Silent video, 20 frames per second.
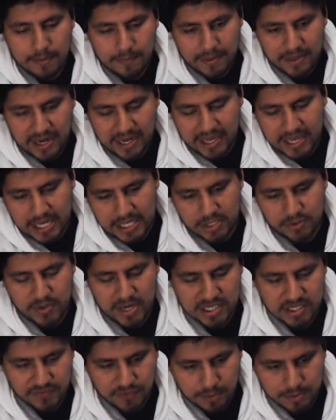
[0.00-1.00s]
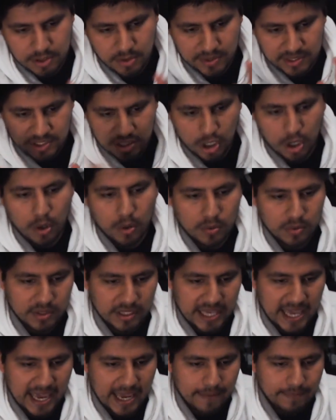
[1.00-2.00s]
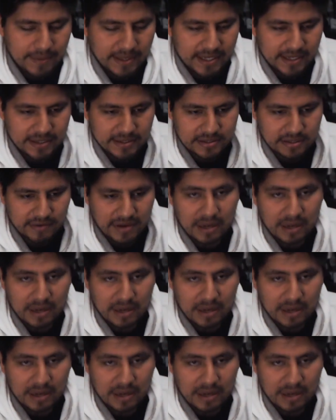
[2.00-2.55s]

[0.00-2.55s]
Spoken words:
but then it can transform to its own game because